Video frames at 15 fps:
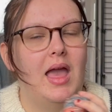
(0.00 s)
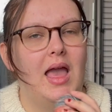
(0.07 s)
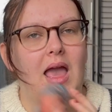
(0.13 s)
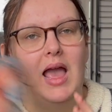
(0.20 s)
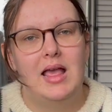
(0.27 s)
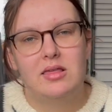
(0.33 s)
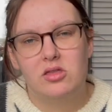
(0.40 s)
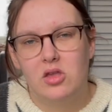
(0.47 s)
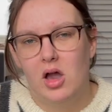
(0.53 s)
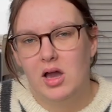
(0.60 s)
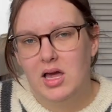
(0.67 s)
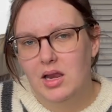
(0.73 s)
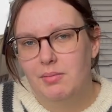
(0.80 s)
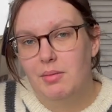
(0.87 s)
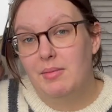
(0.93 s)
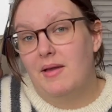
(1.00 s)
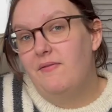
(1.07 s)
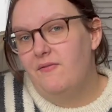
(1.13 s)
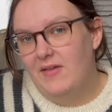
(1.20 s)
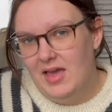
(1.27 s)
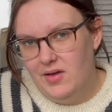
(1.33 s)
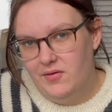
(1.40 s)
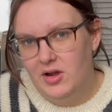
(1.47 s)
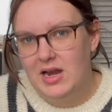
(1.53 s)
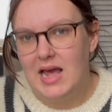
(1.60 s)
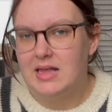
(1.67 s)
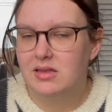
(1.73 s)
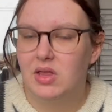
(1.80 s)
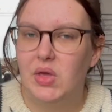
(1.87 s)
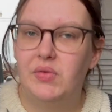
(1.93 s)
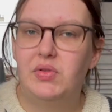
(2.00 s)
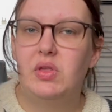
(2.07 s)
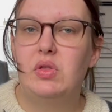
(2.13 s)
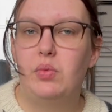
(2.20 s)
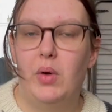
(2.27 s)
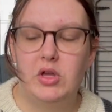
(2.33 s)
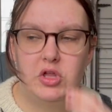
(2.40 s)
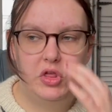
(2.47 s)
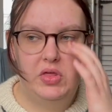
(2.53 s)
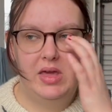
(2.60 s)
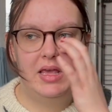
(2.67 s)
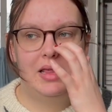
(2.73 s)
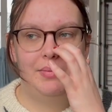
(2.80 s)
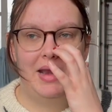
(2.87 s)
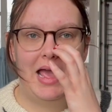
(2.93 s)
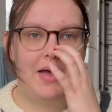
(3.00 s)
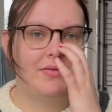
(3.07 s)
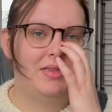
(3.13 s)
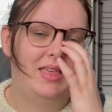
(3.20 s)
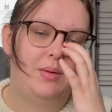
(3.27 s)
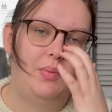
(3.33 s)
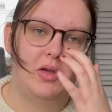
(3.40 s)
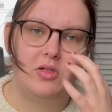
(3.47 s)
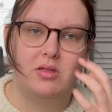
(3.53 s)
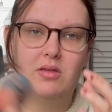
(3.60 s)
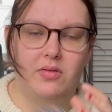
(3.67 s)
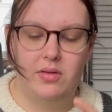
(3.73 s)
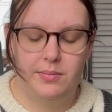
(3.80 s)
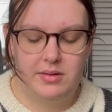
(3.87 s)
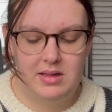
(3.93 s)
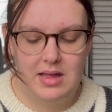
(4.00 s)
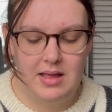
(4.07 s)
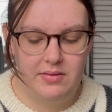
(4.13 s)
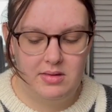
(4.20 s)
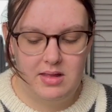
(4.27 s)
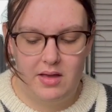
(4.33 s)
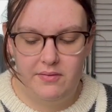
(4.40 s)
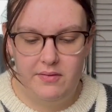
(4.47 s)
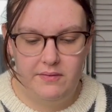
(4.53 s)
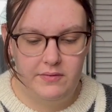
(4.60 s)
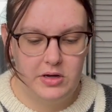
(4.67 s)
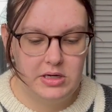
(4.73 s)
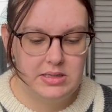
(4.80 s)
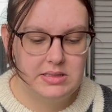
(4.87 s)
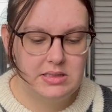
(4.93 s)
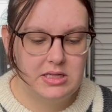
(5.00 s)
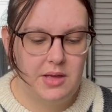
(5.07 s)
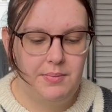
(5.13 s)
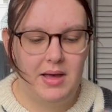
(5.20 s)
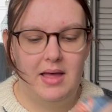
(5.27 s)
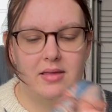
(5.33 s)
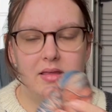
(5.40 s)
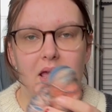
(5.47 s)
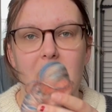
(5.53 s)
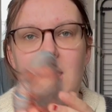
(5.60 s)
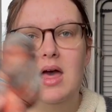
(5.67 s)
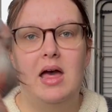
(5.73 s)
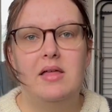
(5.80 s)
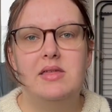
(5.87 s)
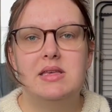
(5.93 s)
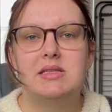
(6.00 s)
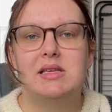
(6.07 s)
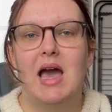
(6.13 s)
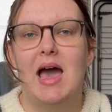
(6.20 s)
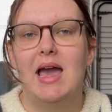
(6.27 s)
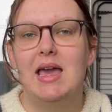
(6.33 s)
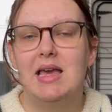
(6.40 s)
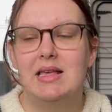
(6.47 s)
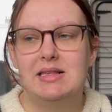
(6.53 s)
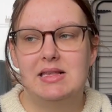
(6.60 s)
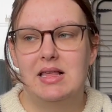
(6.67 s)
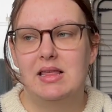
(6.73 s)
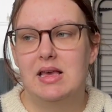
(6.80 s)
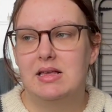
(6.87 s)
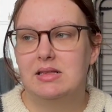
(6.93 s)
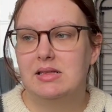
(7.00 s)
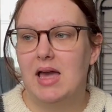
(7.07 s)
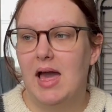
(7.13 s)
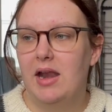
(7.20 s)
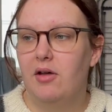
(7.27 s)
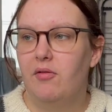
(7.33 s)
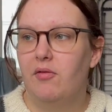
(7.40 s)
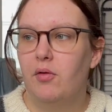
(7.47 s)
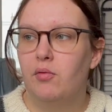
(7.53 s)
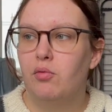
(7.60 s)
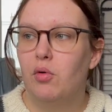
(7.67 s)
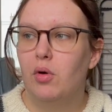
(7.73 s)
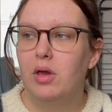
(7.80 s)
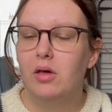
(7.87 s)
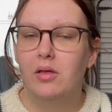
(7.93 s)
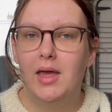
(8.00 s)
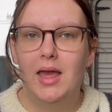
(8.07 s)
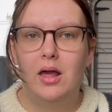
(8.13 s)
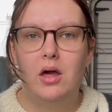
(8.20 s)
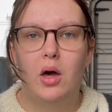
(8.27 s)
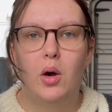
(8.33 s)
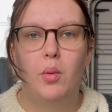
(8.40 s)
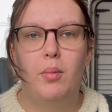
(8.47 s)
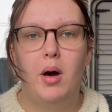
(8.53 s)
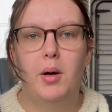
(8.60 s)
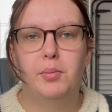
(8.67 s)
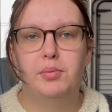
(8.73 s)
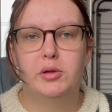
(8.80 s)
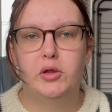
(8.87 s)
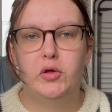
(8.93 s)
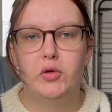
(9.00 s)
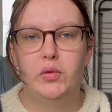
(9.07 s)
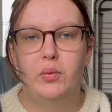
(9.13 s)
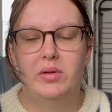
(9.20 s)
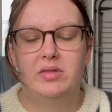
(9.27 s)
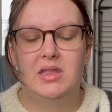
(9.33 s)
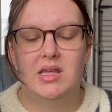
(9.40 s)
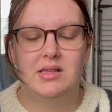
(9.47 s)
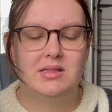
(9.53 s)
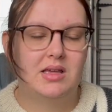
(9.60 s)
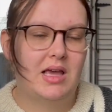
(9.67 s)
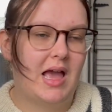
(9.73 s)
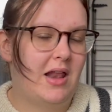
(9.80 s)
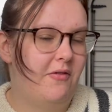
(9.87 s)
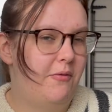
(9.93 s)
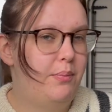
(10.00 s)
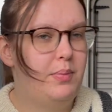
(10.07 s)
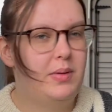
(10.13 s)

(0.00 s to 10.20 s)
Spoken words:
is not going to be my favorite. I still have to swatch these, but I have to take pictures of them and stuff first. But this guy is this kind of royally cobalt blue with this kind of